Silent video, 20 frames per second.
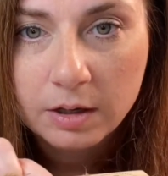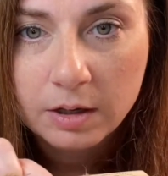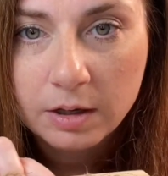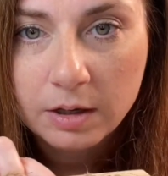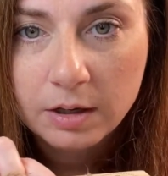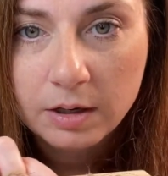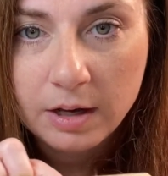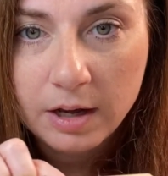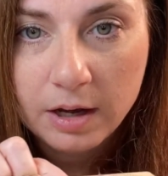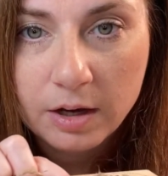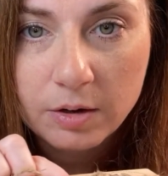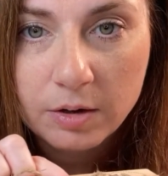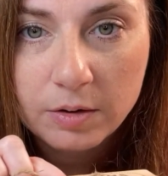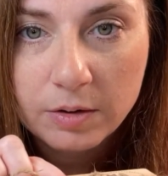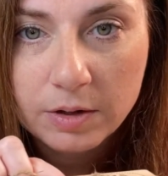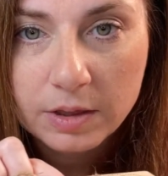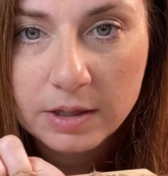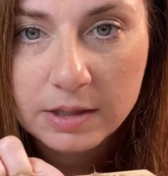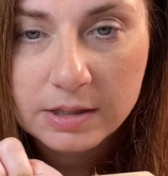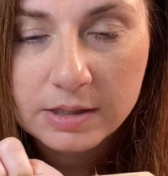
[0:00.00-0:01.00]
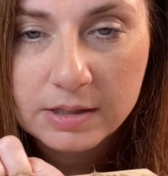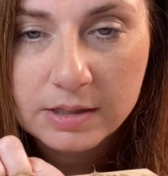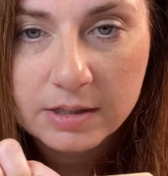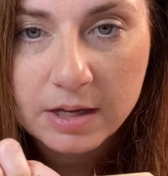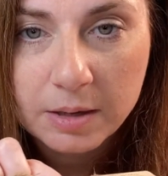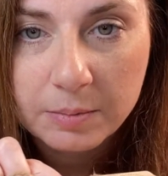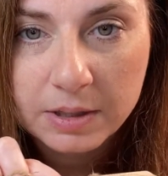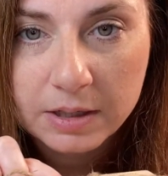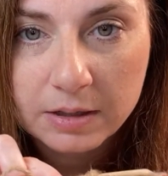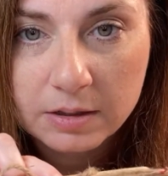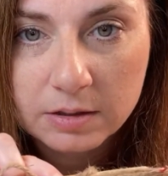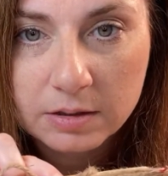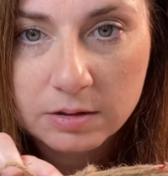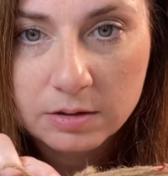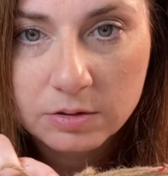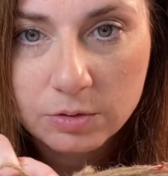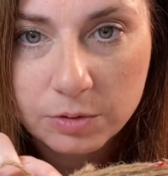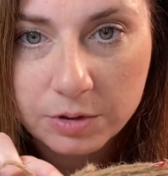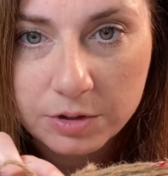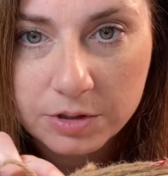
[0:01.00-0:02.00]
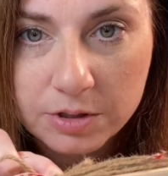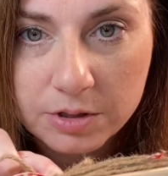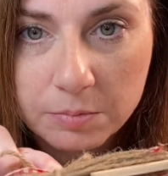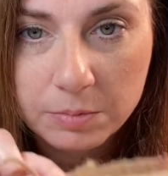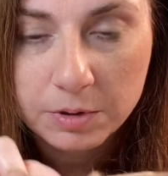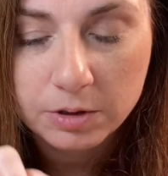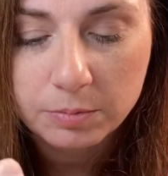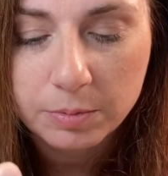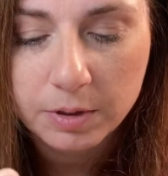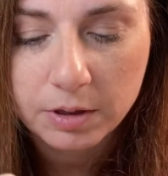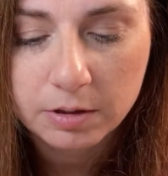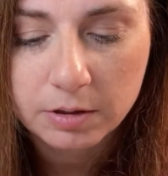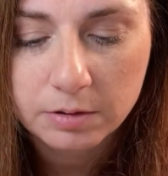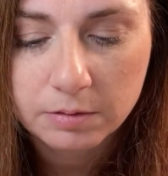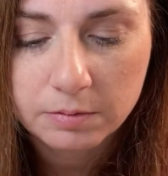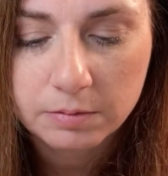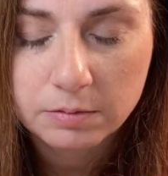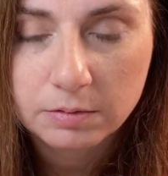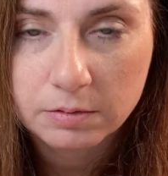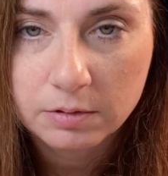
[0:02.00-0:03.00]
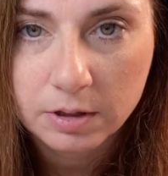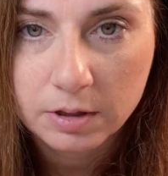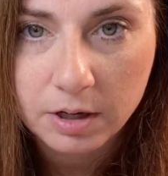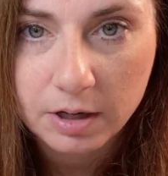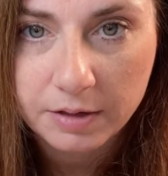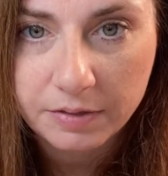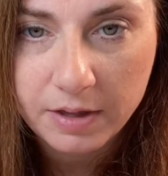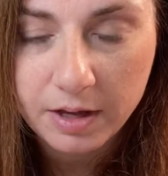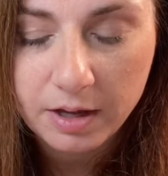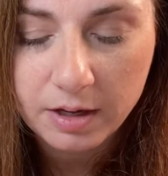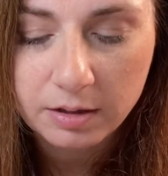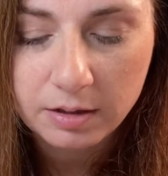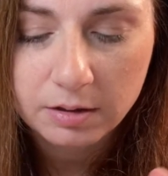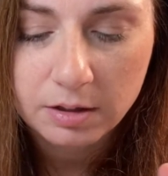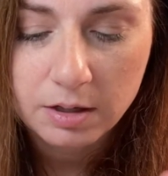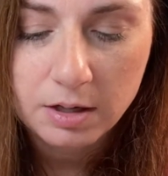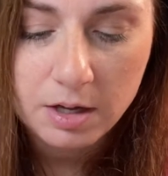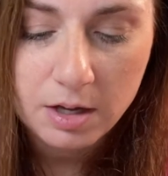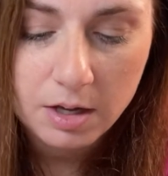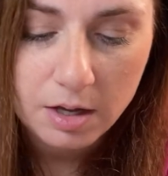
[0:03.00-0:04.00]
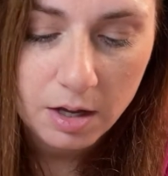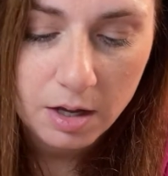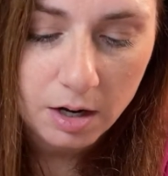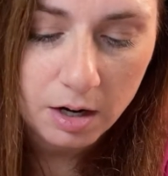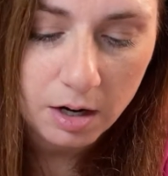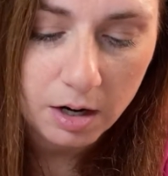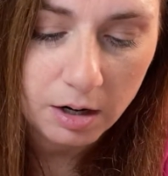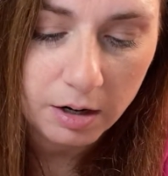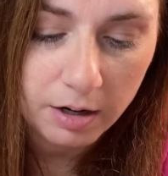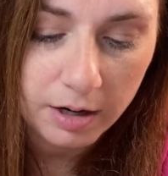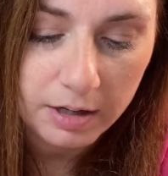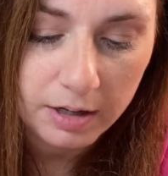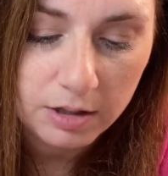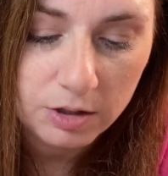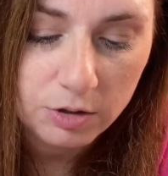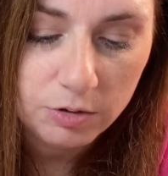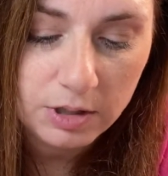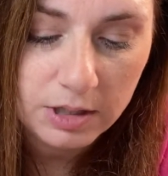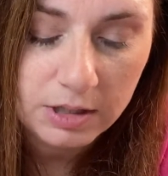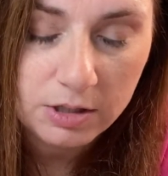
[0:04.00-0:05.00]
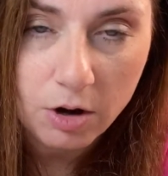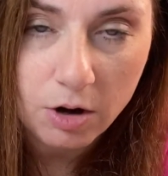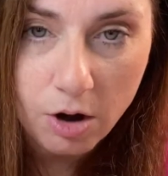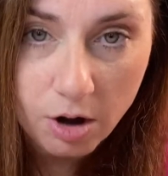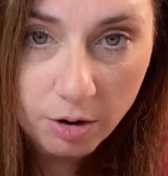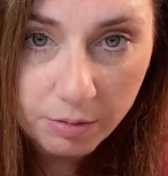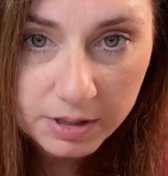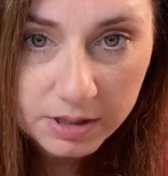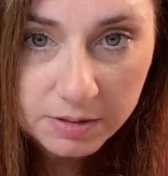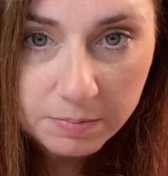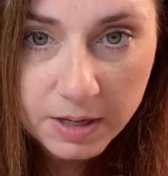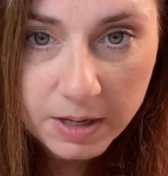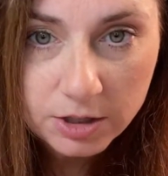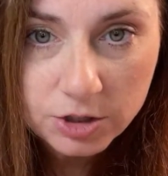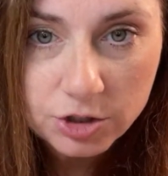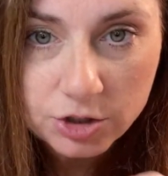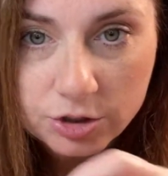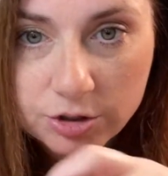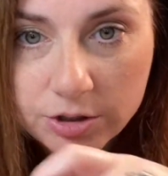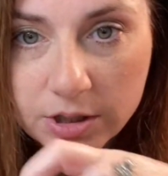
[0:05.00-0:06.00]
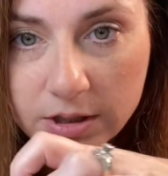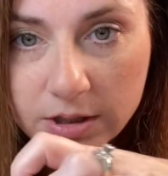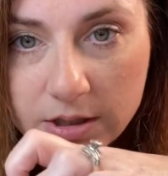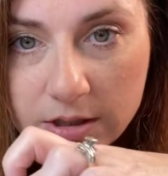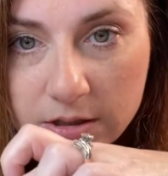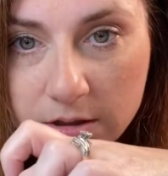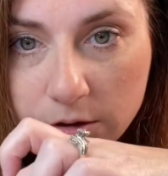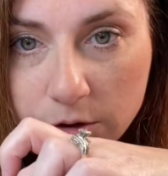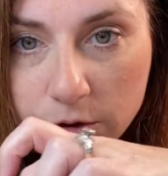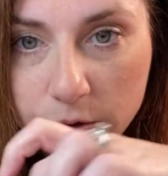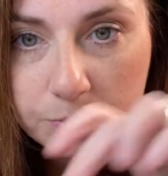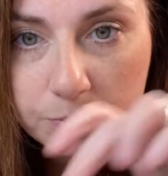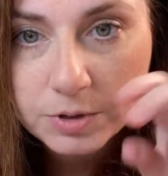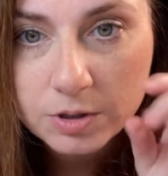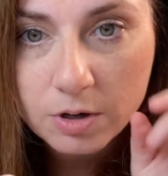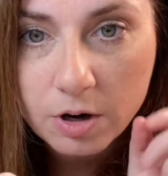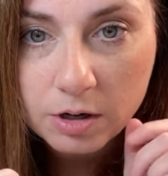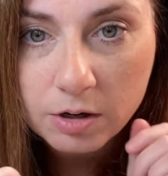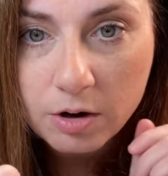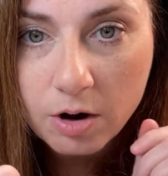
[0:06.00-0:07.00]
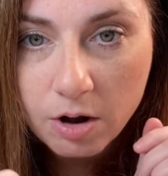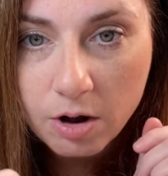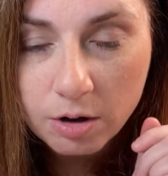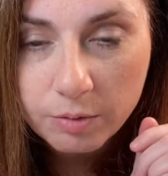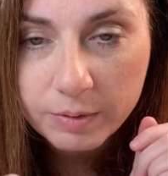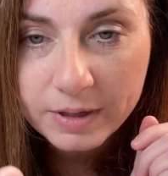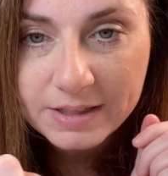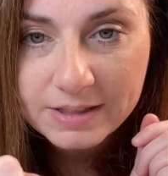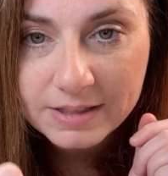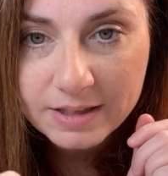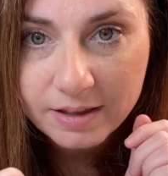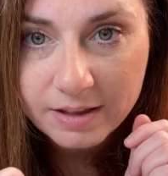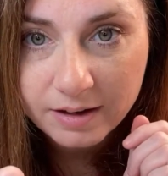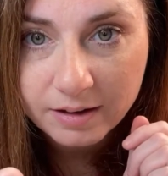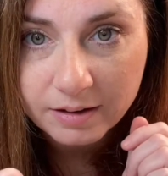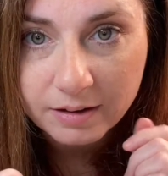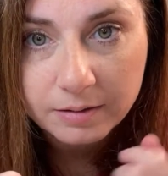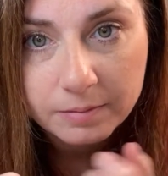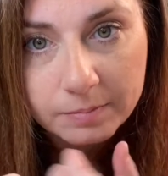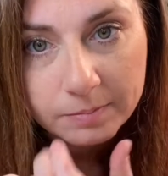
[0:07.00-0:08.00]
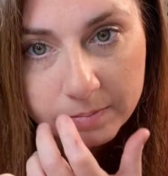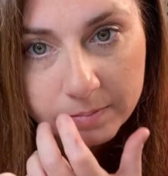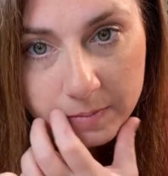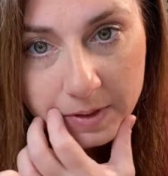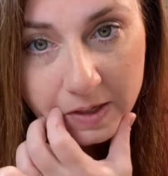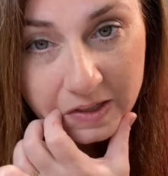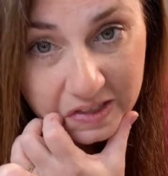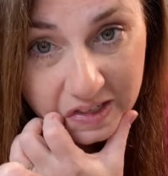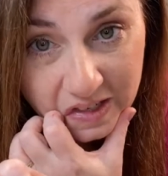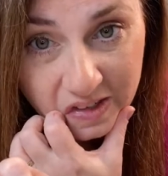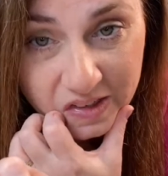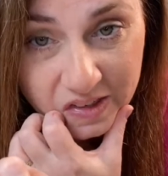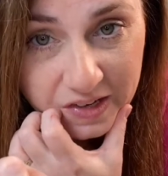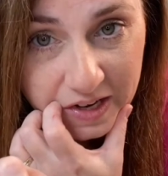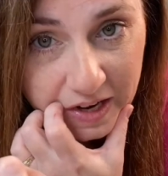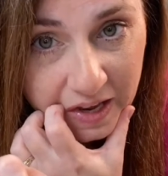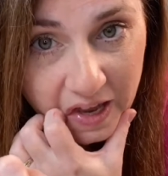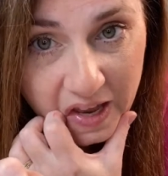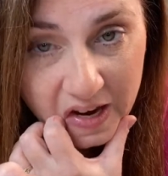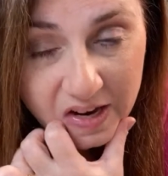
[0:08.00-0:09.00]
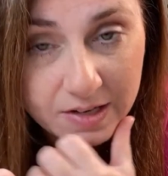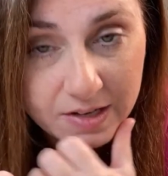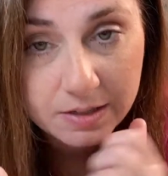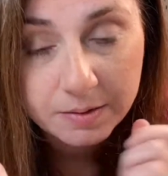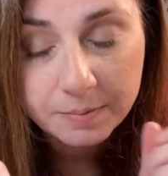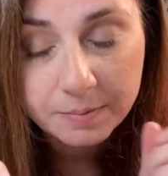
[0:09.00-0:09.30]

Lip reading: Now this is coming towards the middle part. Got that? All right, you need to always make sure that these loops are always there until the end.